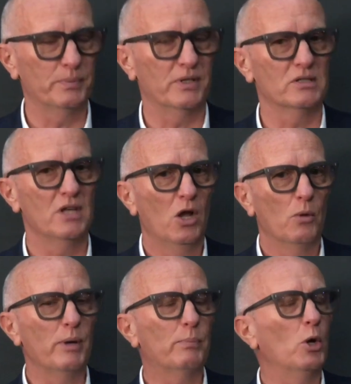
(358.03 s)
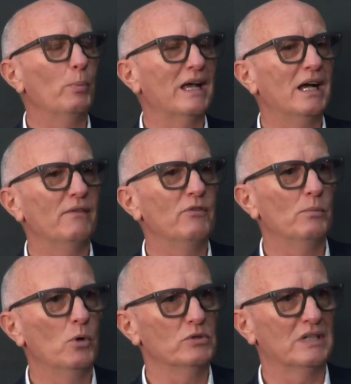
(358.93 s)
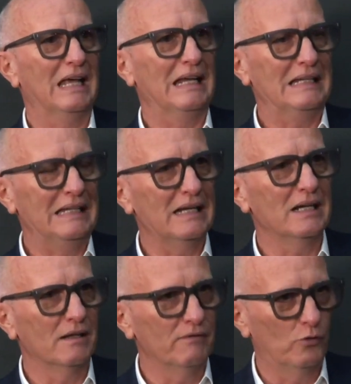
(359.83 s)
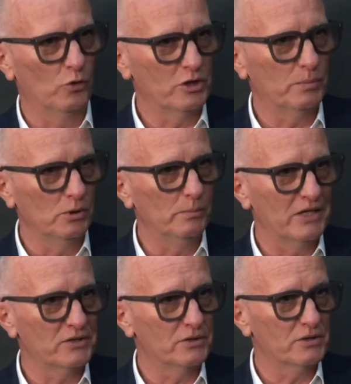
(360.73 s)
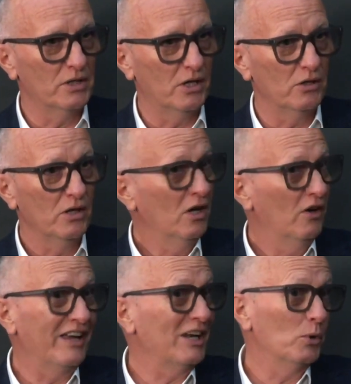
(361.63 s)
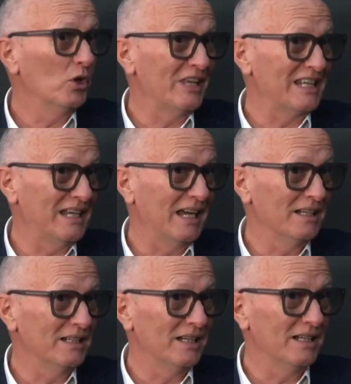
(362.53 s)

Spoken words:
Because we probably have the most legally enforceable measures now of anywhere on this island and